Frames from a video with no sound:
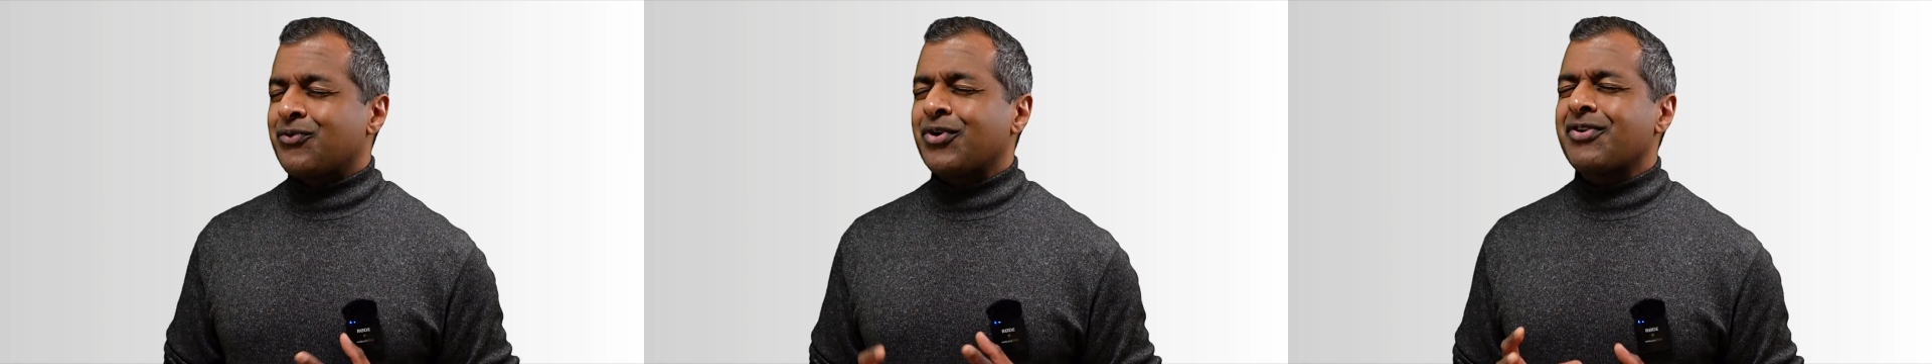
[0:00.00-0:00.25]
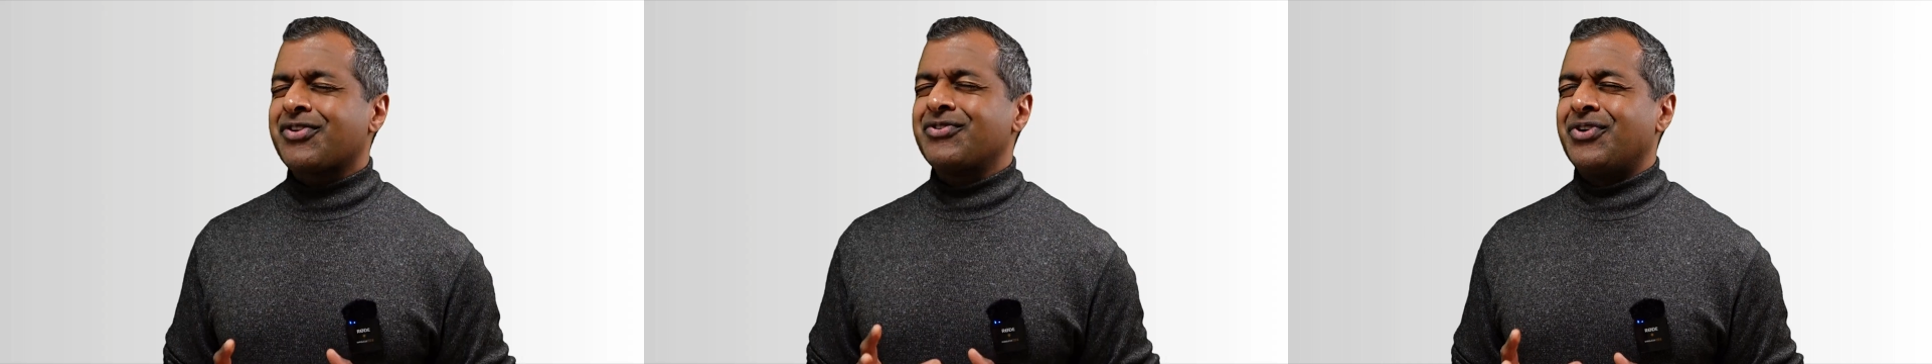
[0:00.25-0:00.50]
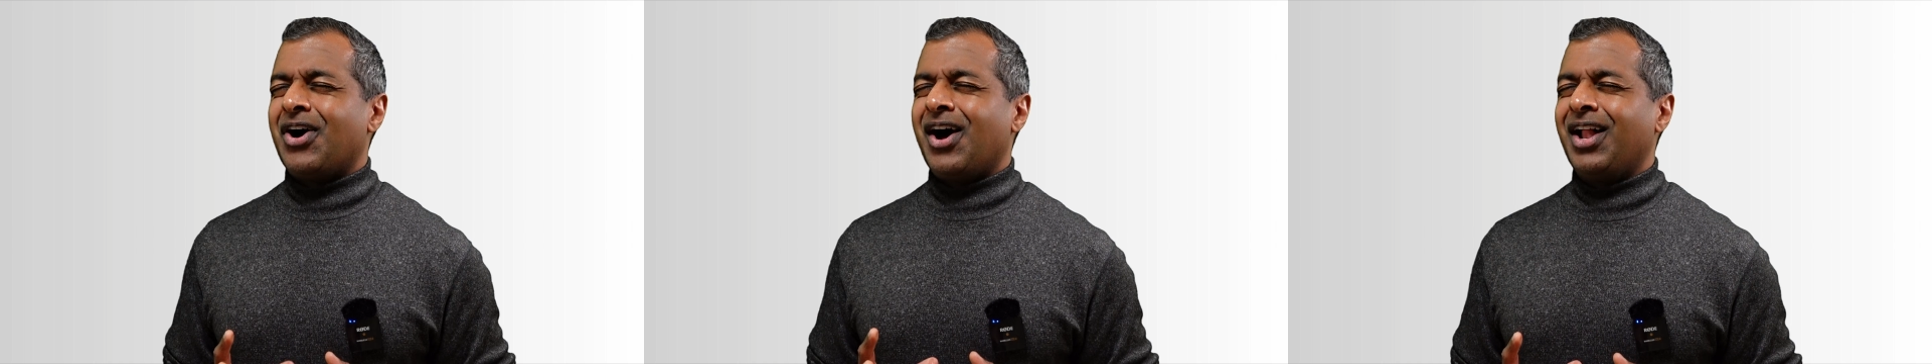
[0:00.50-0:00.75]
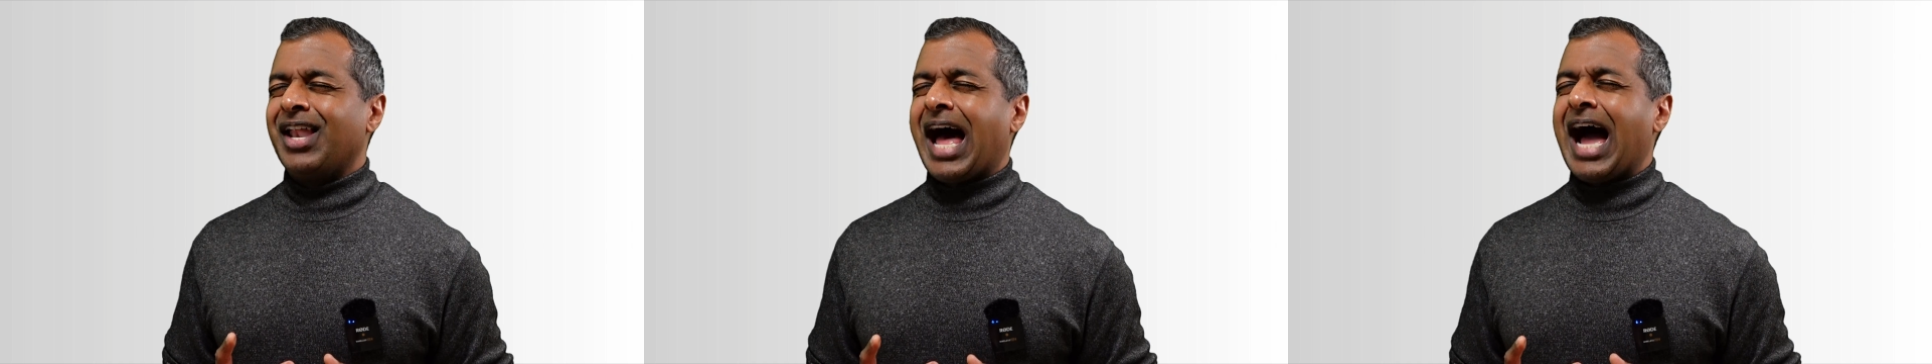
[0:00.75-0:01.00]
First of
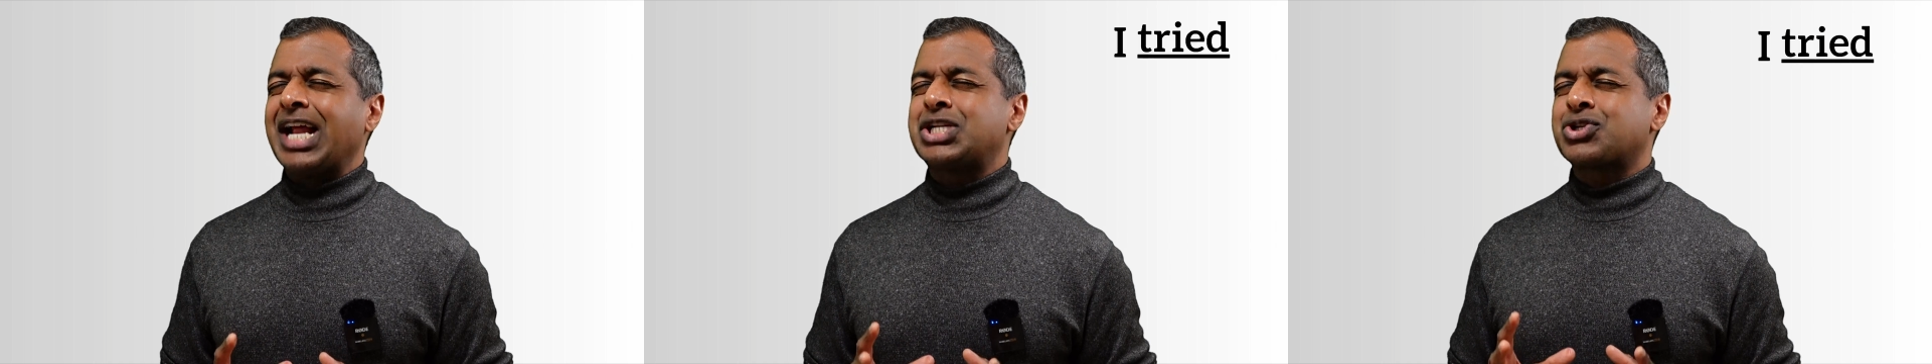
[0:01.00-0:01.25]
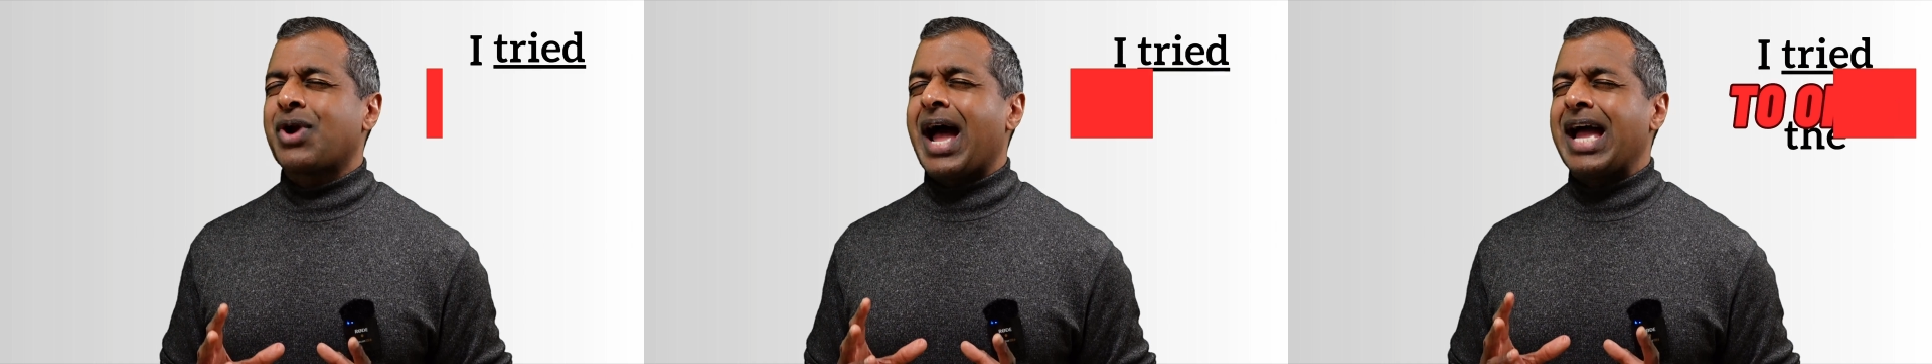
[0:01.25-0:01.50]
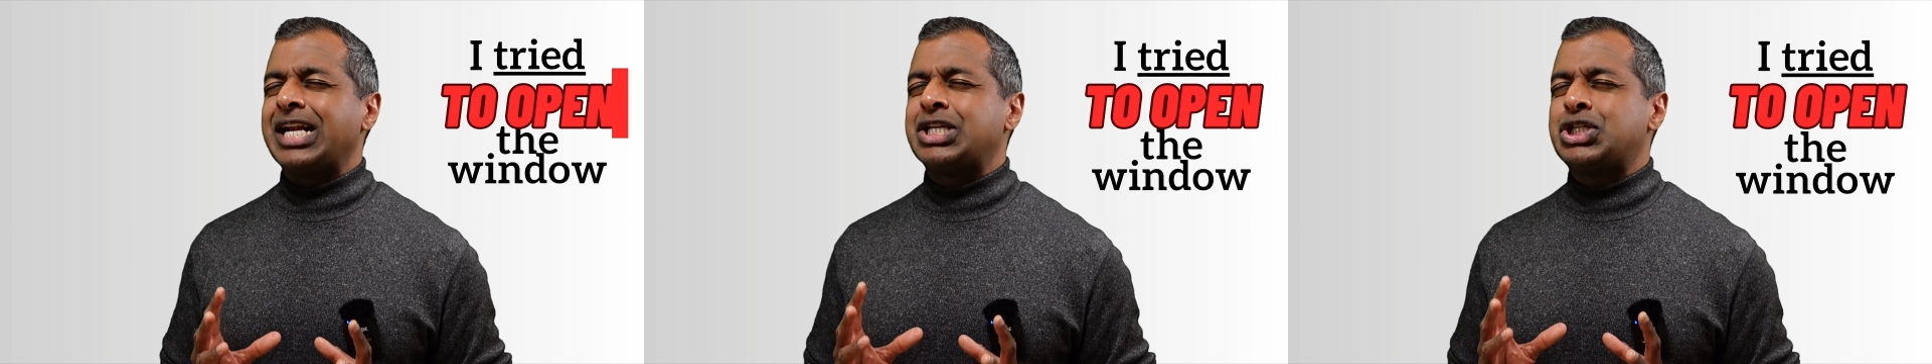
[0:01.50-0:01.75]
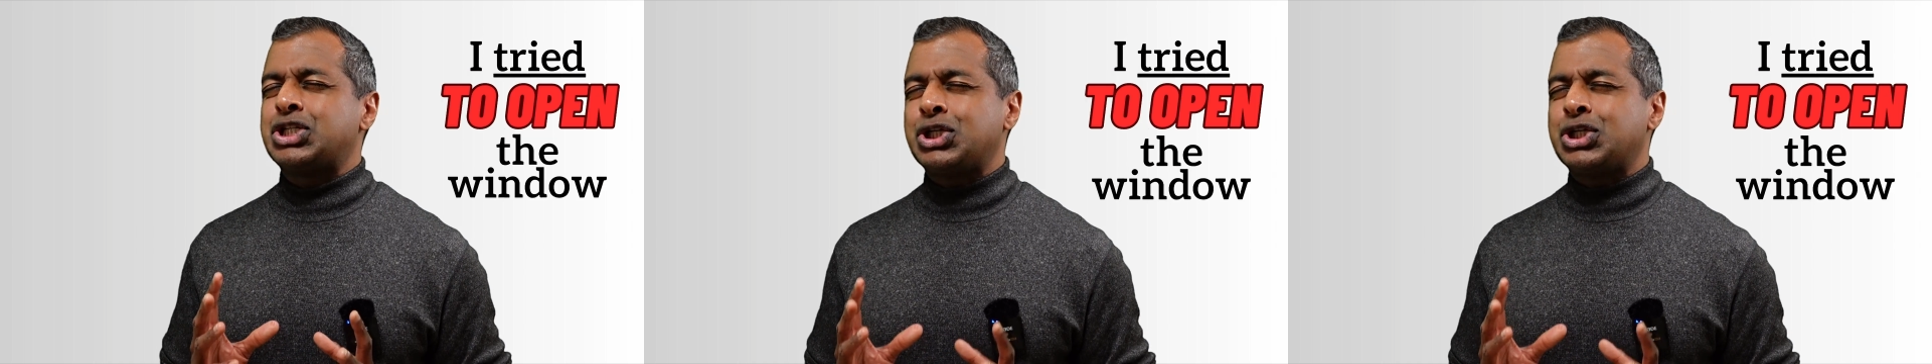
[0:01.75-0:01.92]
all, I tried